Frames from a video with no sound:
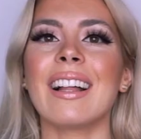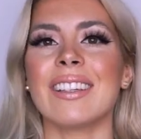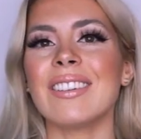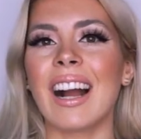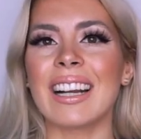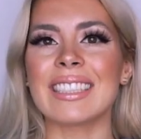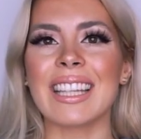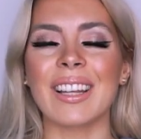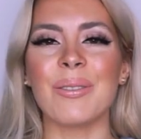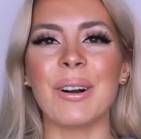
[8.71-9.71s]
Hello guys
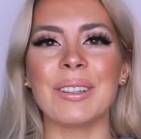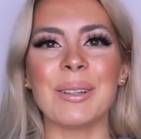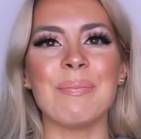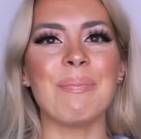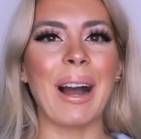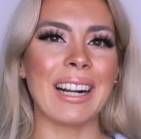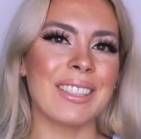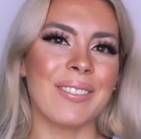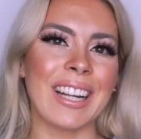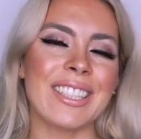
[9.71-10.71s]
and welcome
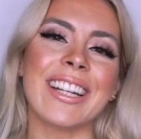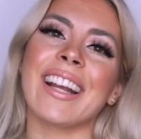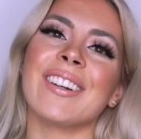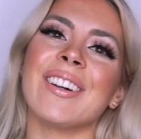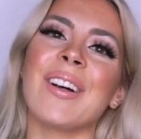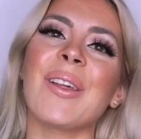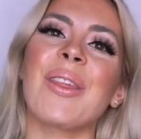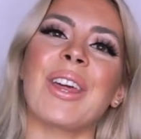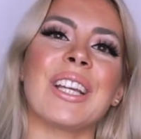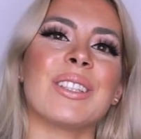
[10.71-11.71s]
back to my channel.
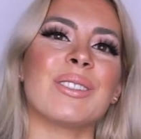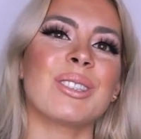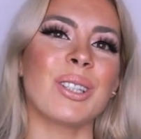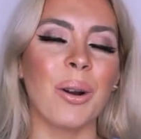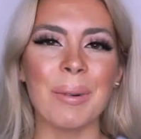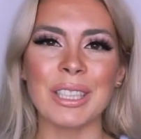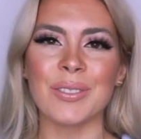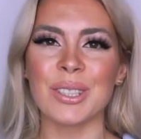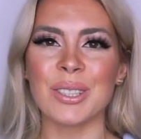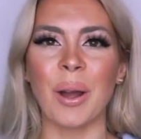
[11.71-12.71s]
Thank you so much
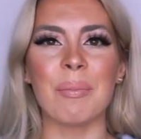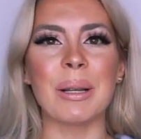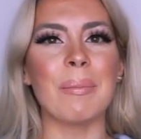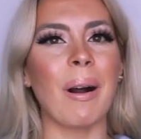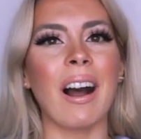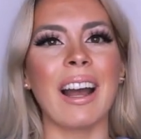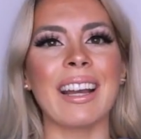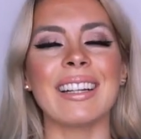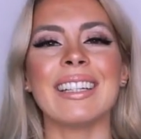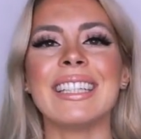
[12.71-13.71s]
for stopping
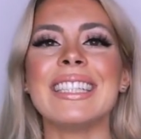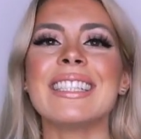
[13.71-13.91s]
by.